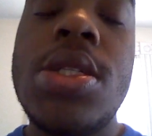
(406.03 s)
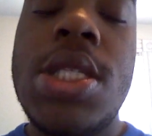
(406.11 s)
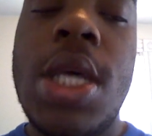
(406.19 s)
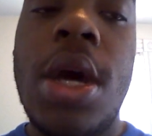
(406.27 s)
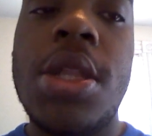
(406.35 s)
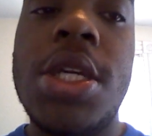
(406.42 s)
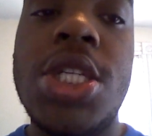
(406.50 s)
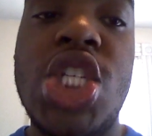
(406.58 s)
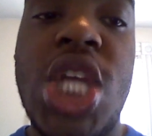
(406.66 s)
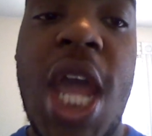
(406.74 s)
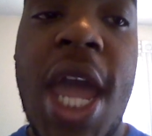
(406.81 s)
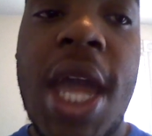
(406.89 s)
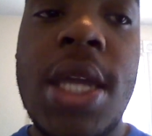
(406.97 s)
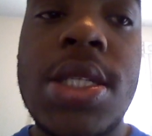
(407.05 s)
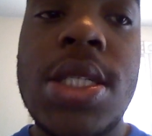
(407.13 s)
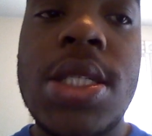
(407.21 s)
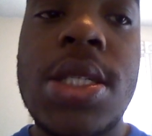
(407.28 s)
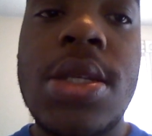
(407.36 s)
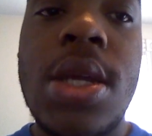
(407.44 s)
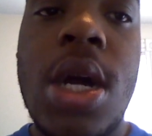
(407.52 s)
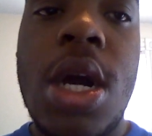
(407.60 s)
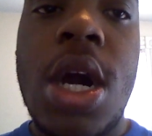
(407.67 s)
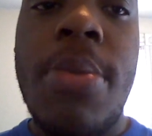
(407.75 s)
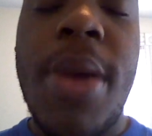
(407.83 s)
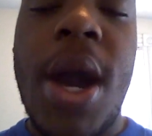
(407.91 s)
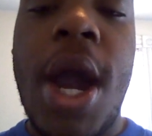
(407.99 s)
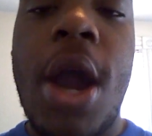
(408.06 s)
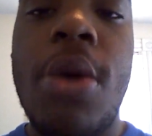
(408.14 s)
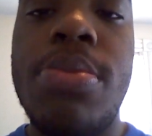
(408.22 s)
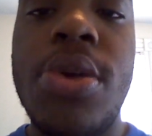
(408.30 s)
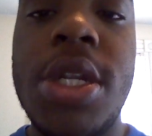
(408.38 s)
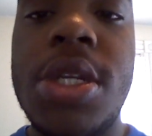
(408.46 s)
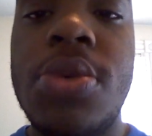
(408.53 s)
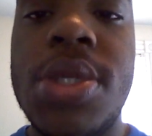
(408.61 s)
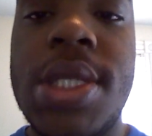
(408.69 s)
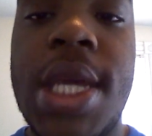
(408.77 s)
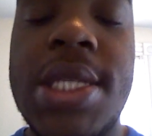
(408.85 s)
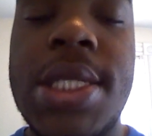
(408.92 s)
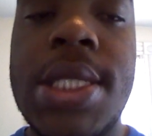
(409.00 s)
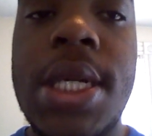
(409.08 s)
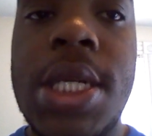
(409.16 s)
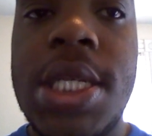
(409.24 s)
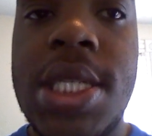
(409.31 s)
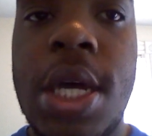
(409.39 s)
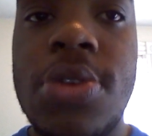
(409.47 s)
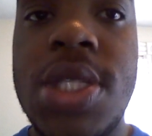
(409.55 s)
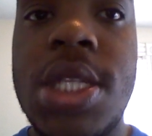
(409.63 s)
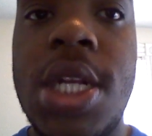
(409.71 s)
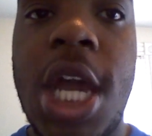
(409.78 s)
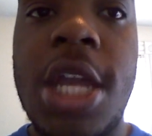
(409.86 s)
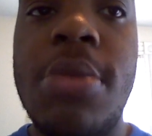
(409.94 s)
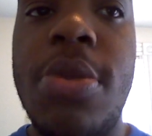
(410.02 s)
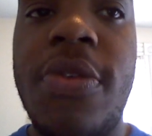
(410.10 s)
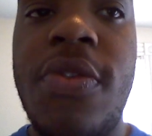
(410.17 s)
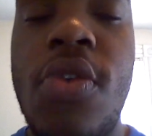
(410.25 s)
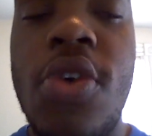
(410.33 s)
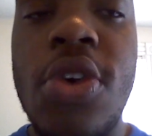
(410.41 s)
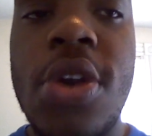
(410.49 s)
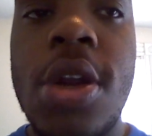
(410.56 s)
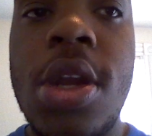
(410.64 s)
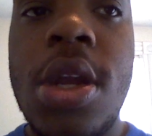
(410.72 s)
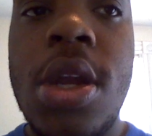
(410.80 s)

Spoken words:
telling Jax about how Brenda was at Sunny's house the night before,